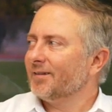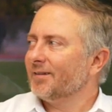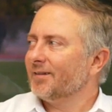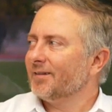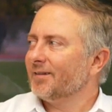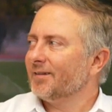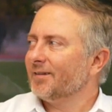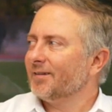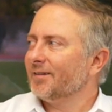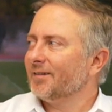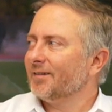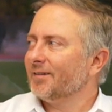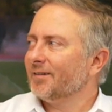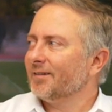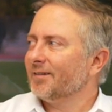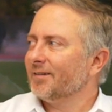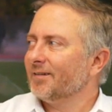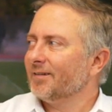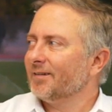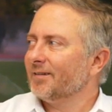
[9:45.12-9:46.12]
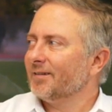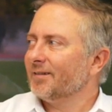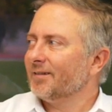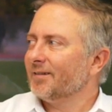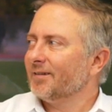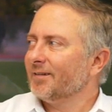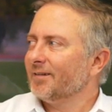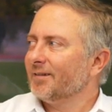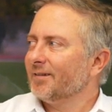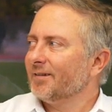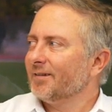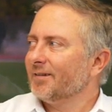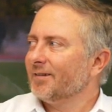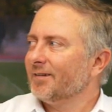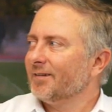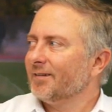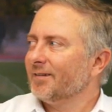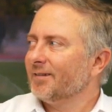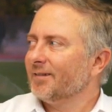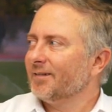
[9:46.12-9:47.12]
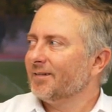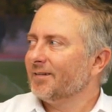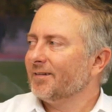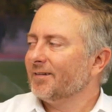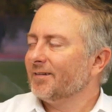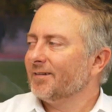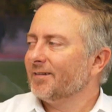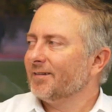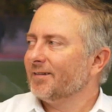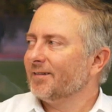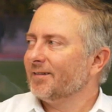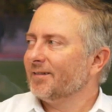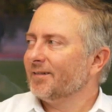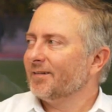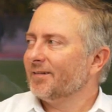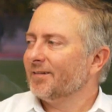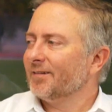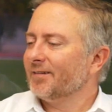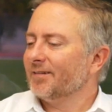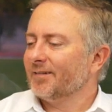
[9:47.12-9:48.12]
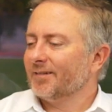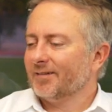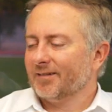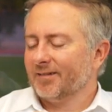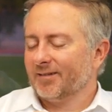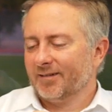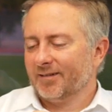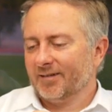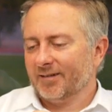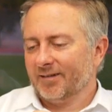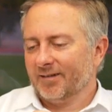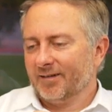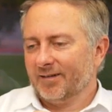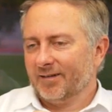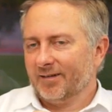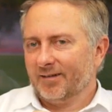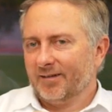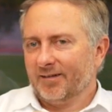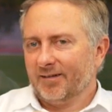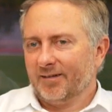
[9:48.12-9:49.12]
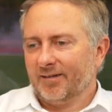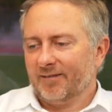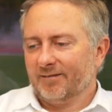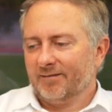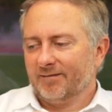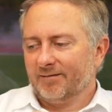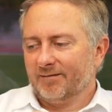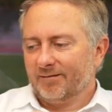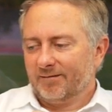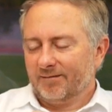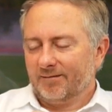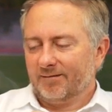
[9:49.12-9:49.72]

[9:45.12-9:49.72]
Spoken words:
The person shown says nothing.